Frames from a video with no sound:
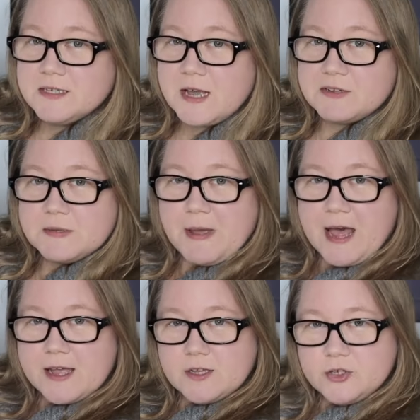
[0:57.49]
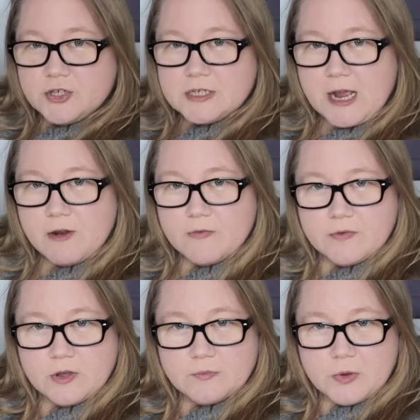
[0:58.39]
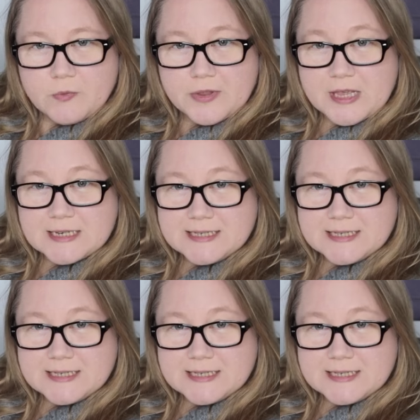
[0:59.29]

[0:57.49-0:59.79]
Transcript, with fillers: Here's how it's packaged, styrofoam with a